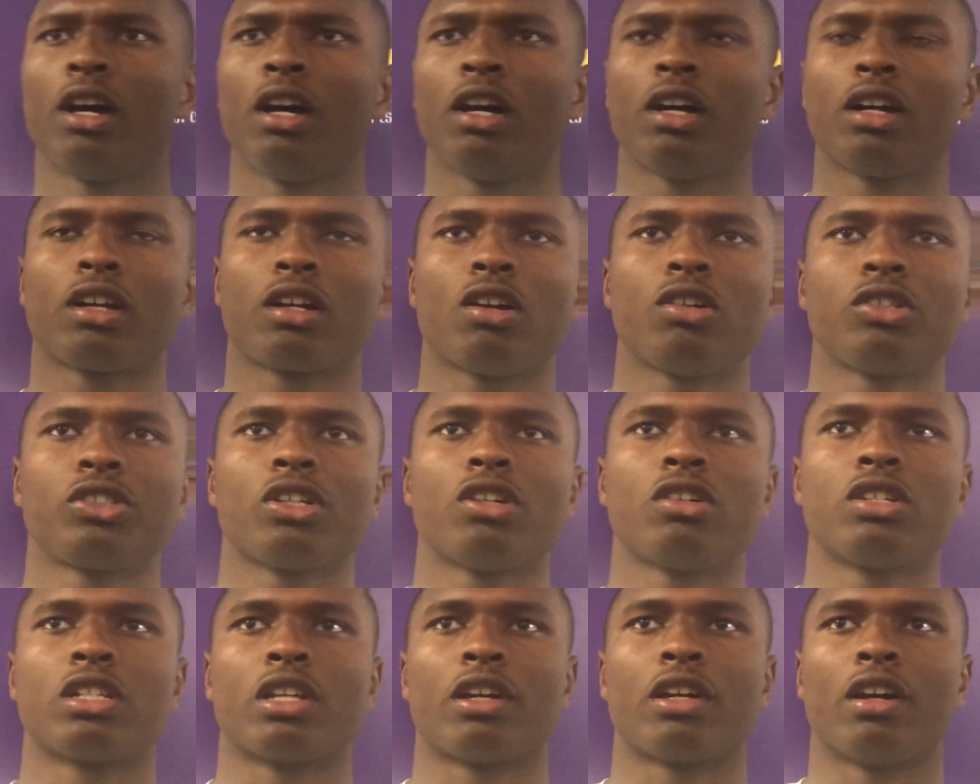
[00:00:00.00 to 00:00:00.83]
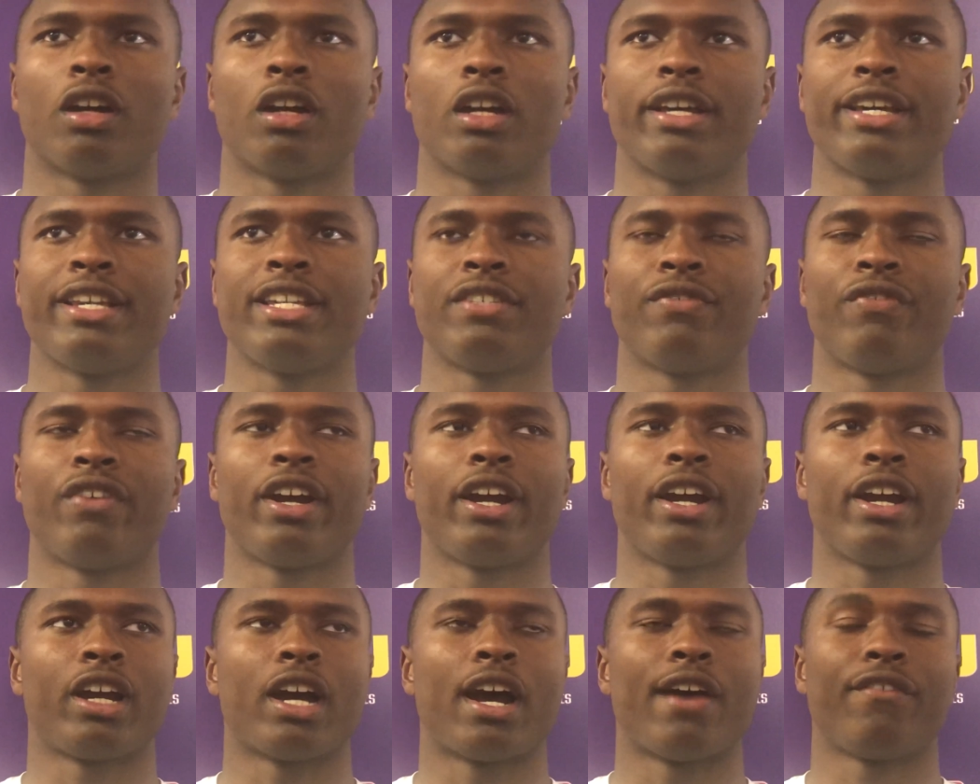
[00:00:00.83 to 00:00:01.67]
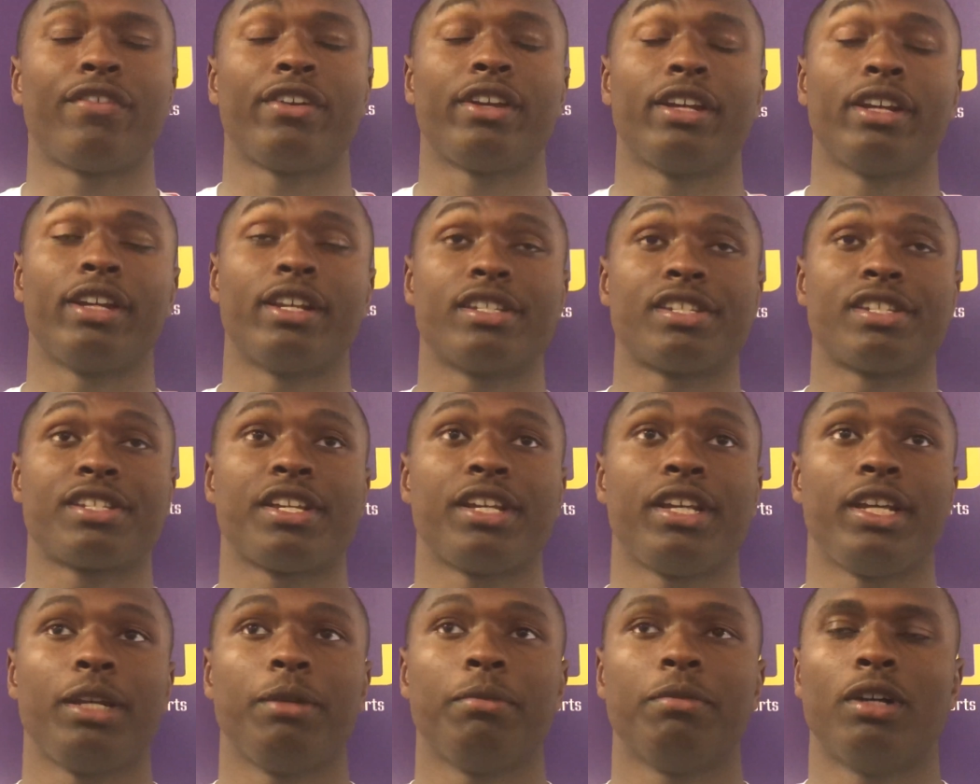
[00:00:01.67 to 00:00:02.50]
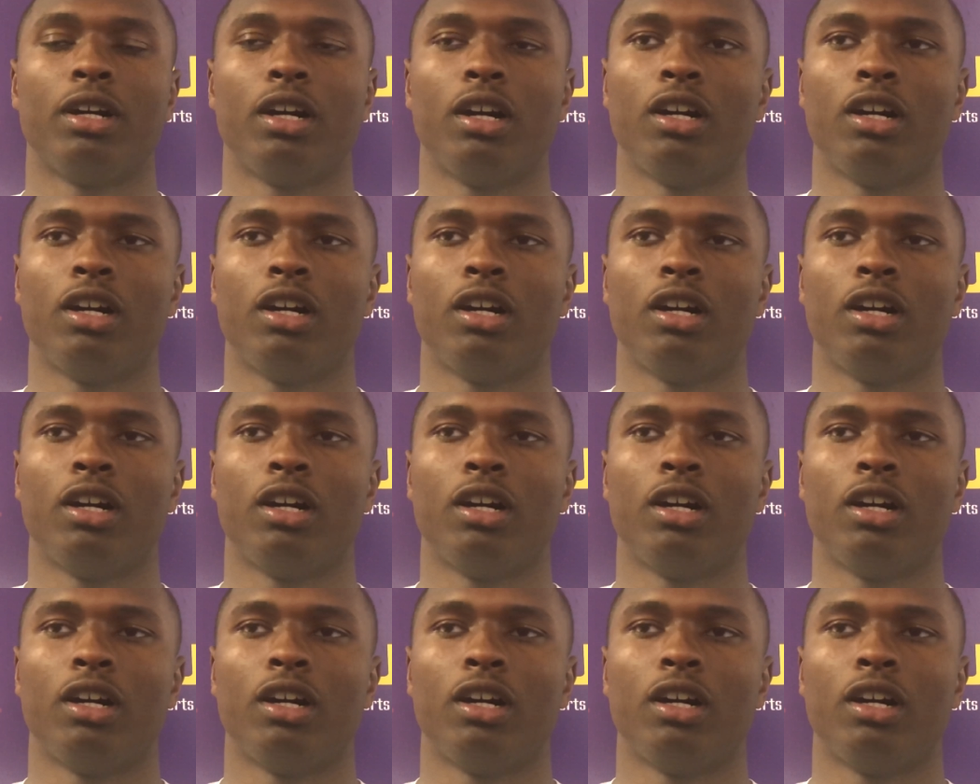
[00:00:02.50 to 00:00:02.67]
Coach O, he's very confident in his team.